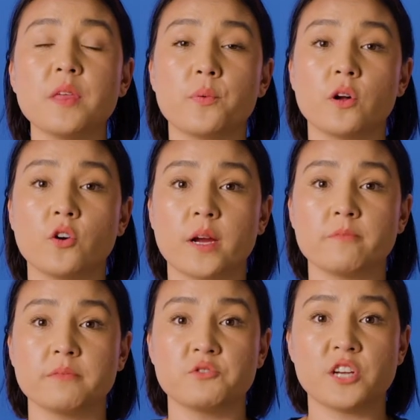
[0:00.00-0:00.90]
the program
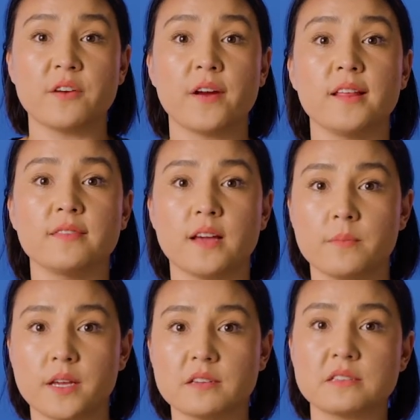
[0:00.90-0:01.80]
from generating
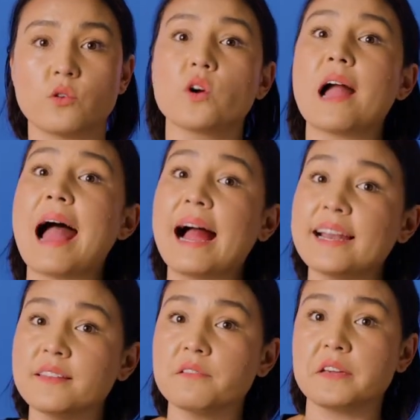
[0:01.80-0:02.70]
thumbnails or
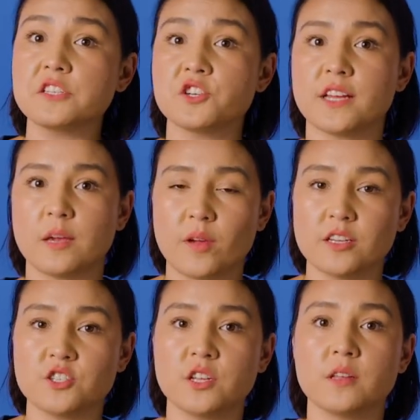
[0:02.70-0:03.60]
adding the featured
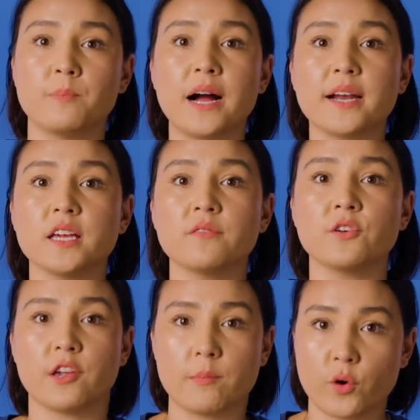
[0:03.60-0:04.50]
image to the body of
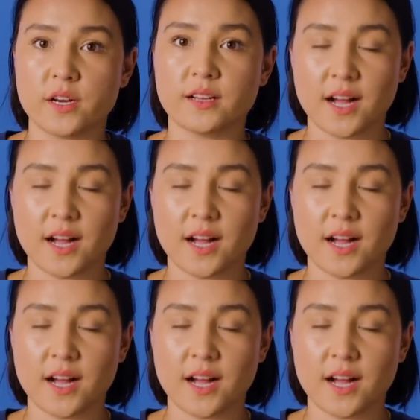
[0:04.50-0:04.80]
your imported